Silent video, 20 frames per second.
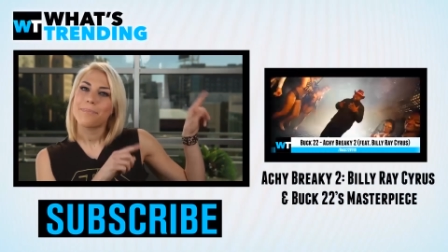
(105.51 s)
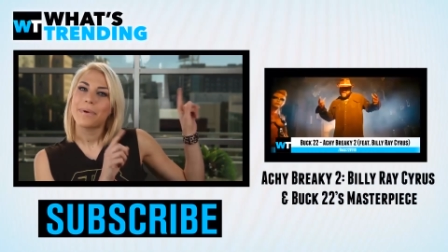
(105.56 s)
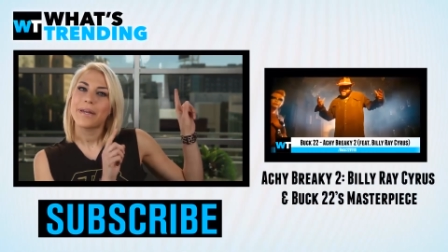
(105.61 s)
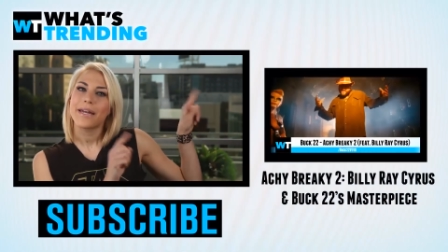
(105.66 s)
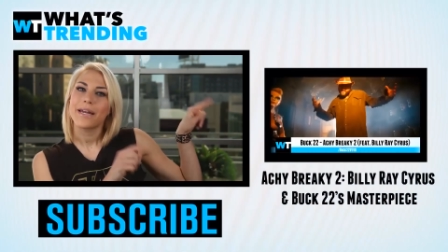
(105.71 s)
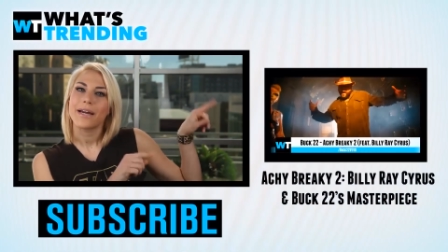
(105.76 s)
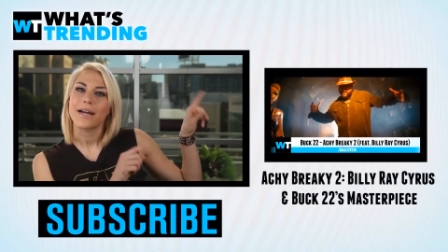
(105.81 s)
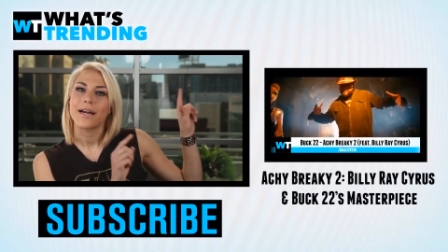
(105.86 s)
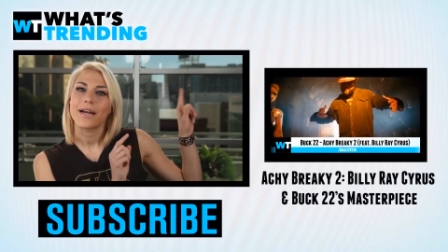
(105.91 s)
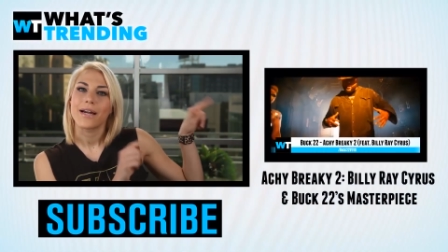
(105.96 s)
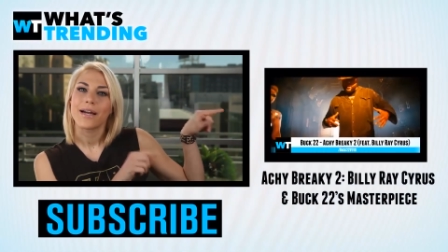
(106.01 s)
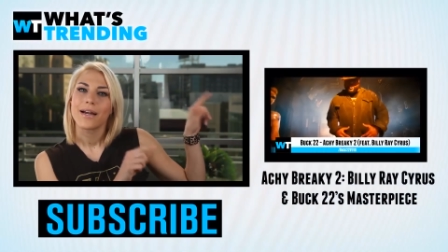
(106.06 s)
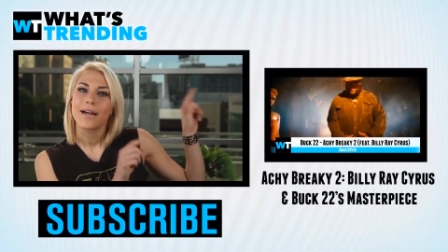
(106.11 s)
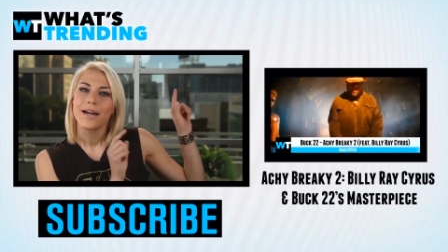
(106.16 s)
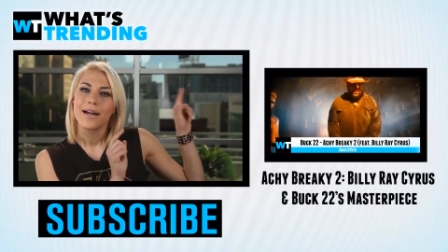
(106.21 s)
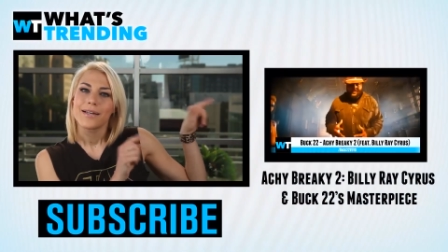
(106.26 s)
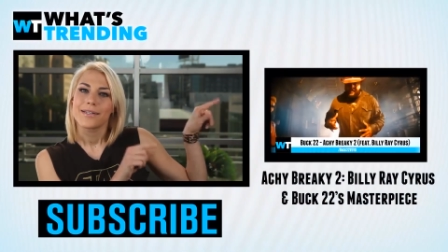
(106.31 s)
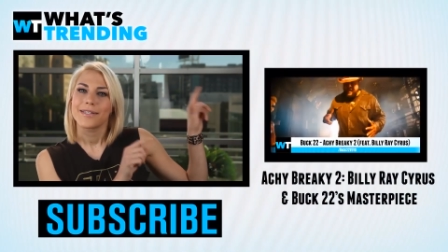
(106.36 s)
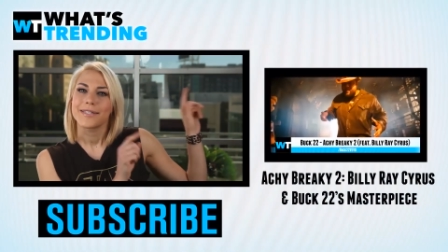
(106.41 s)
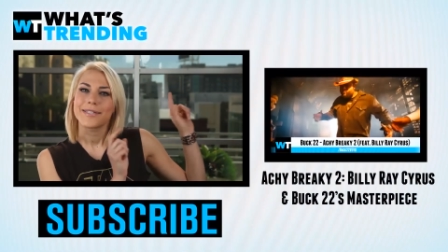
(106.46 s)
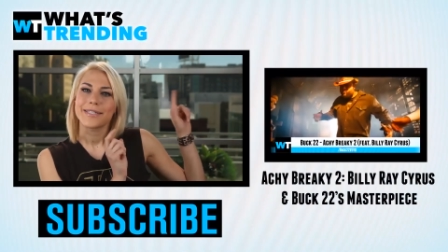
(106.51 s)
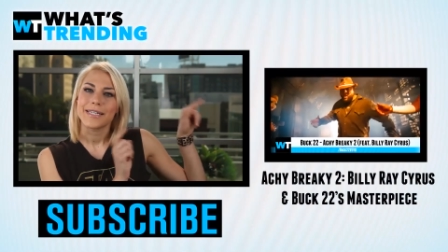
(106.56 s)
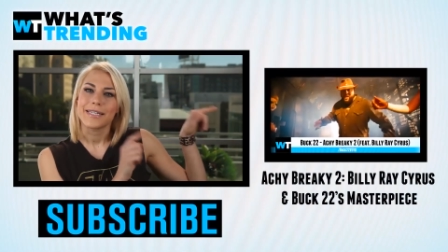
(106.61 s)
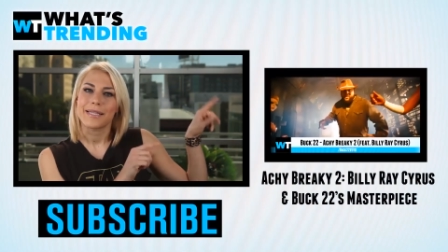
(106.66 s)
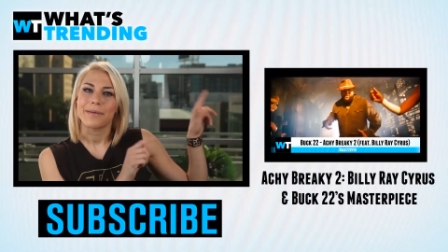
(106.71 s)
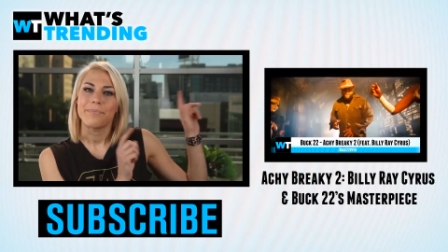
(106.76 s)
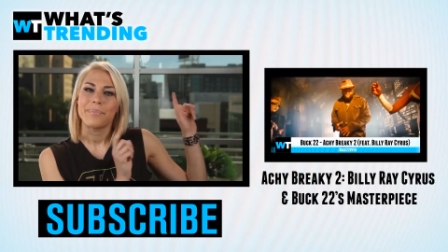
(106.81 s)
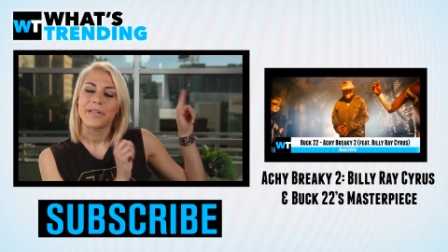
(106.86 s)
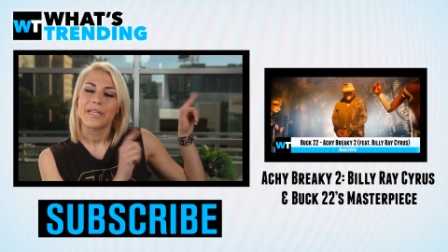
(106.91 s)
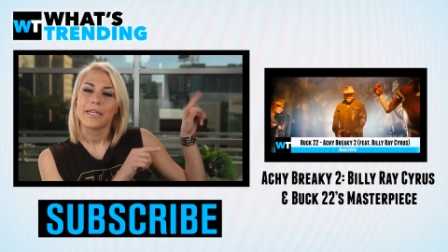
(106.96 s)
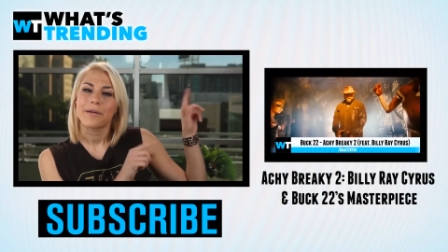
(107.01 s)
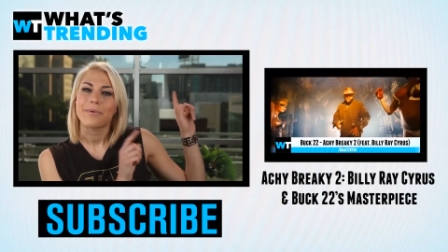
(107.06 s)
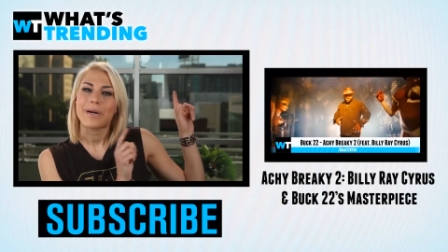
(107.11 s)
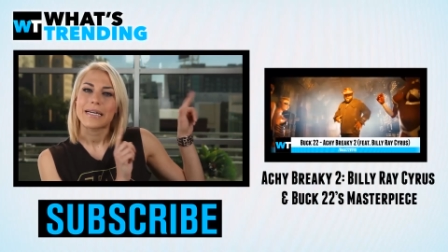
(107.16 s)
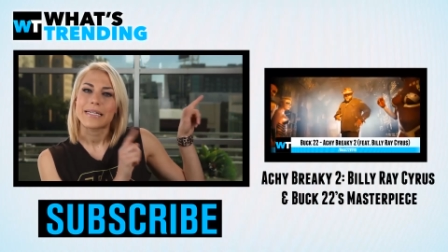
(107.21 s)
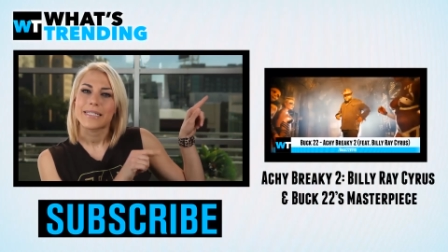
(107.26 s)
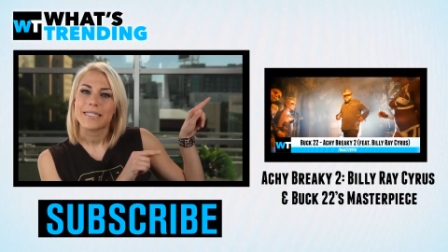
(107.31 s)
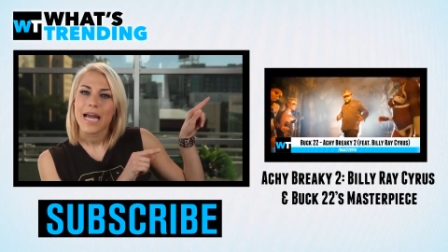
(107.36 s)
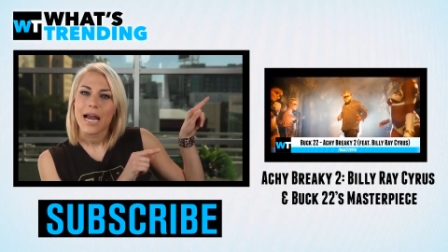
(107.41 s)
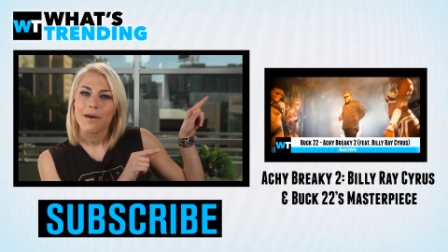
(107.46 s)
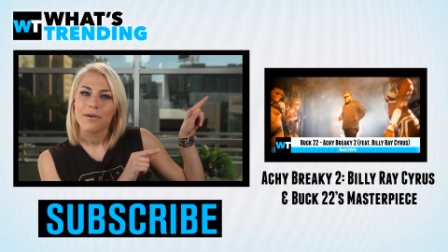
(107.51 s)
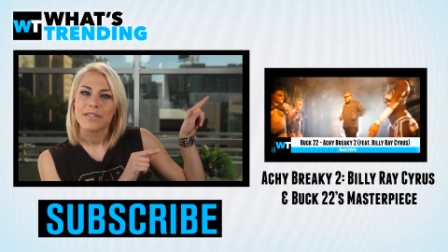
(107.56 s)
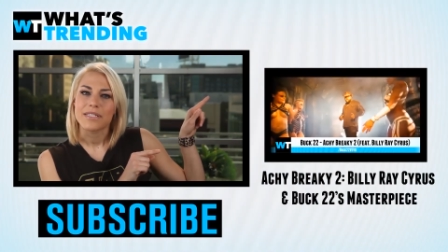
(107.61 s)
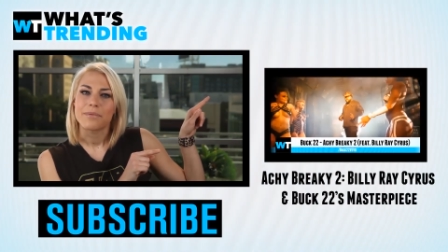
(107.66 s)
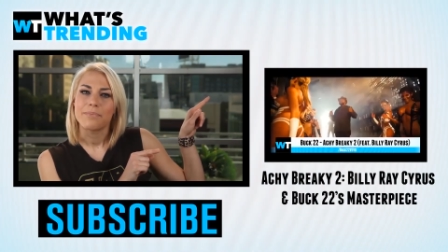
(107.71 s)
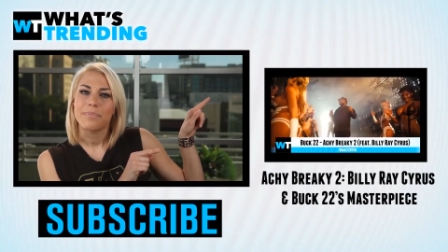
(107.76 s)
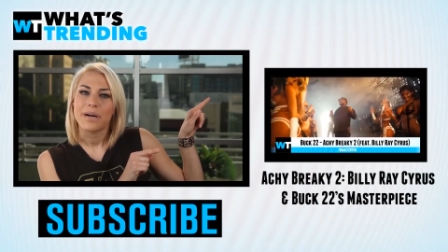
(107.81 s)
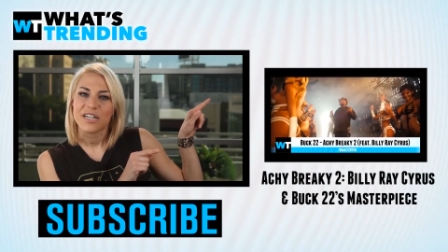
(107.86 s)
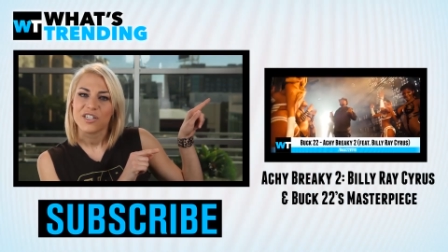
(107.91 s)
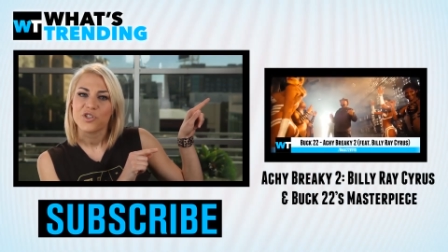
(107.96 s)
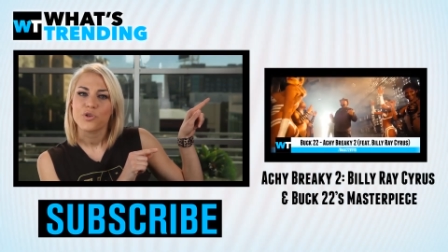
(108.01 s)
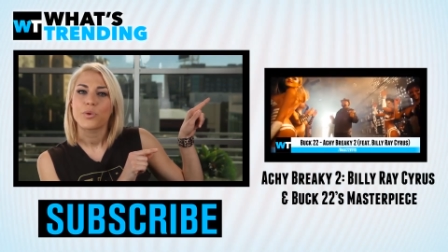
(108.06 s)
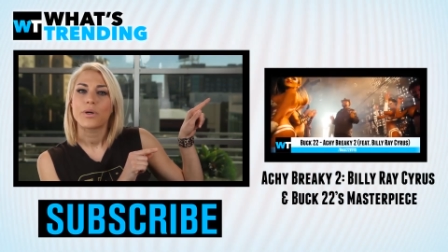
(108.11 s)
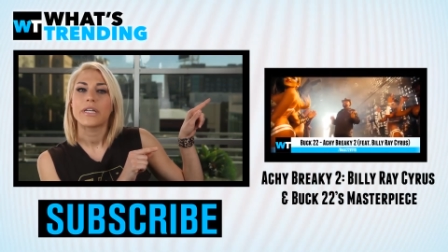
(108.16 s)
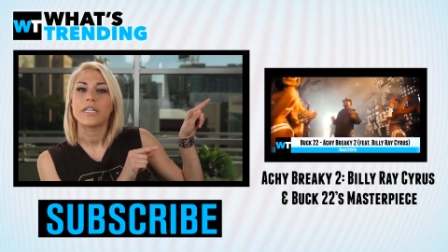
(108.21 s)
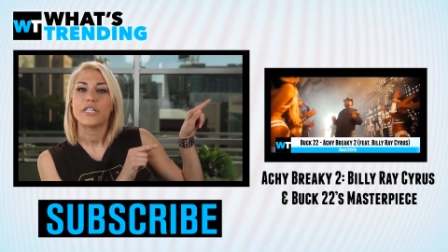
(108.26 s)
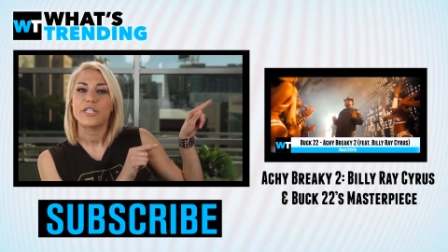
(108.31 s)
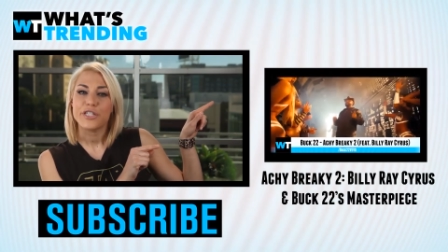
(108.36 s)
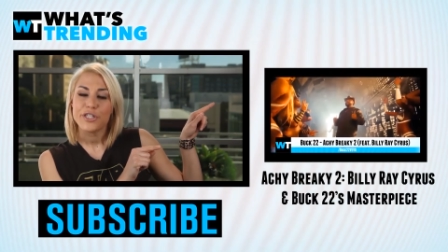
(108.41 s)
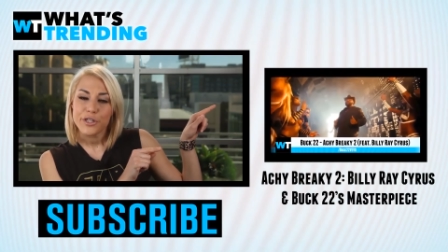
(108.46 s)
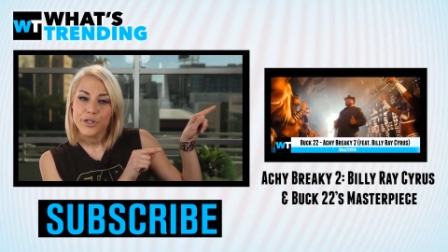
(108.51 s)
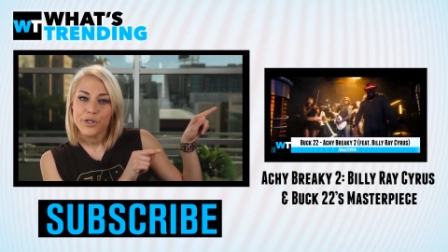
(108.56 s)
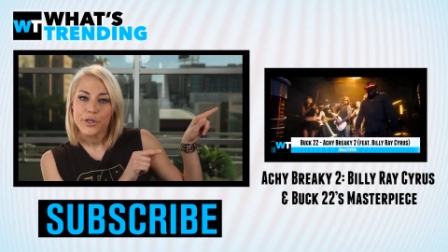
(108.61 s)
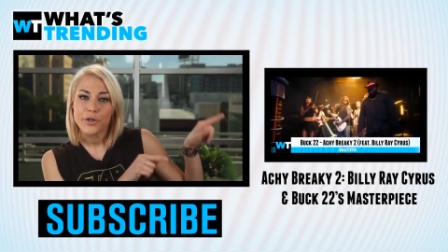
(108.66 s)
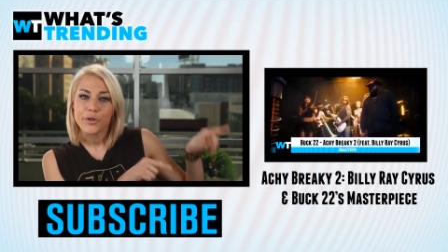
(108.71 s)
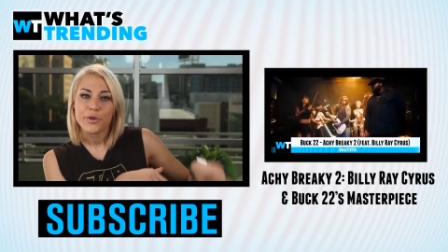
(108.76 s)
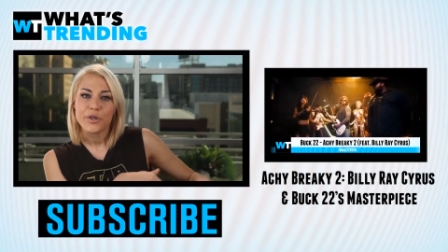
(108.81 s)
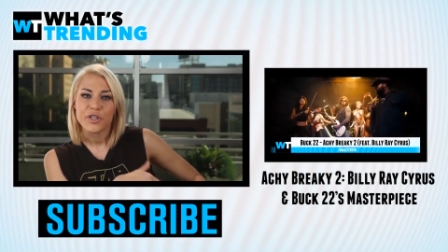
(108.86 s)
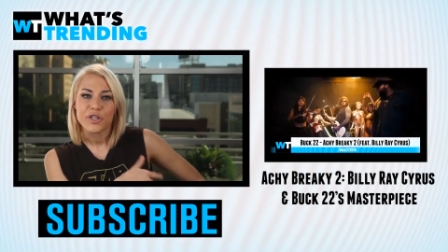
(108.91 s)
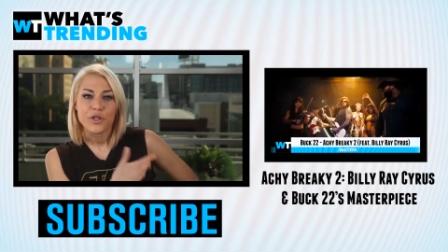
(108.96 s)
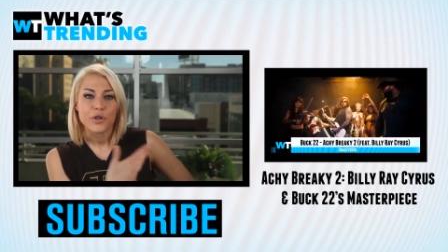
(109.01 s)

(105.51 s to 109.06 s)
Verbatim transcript: up here to see the Billy Ray Cyrus and Buck twenty-two